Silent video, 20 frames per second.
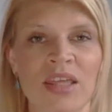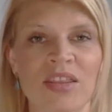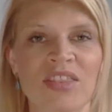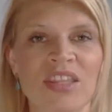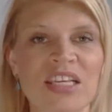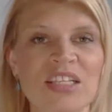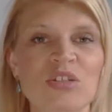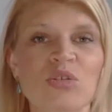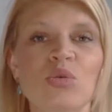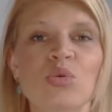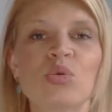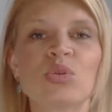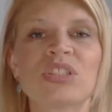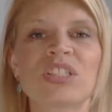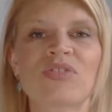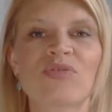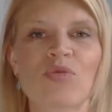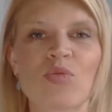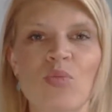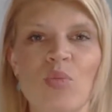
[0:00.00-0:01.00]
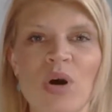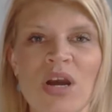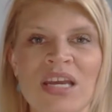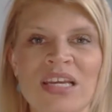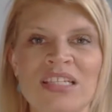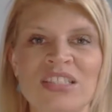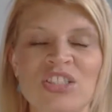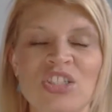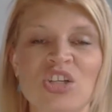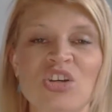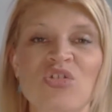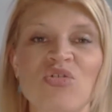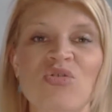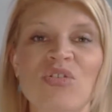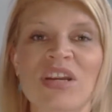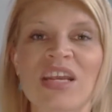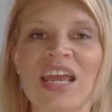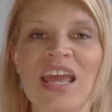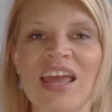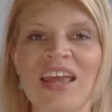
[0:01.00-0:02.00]
These are all different ways to
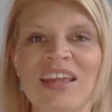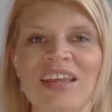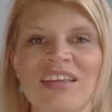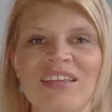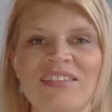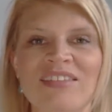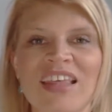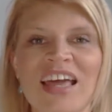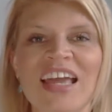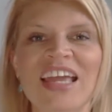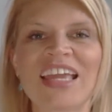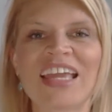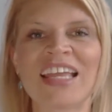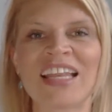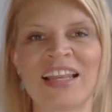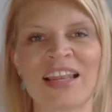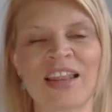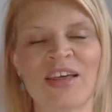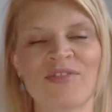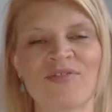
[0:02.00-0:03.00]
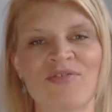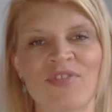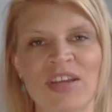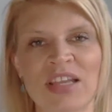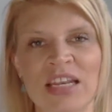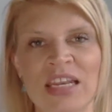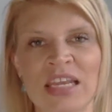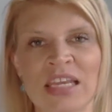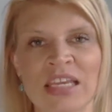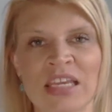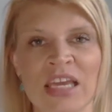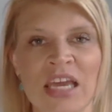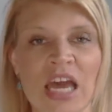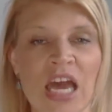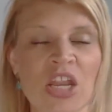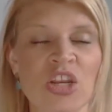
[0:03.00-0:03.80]
create that in-love feeling,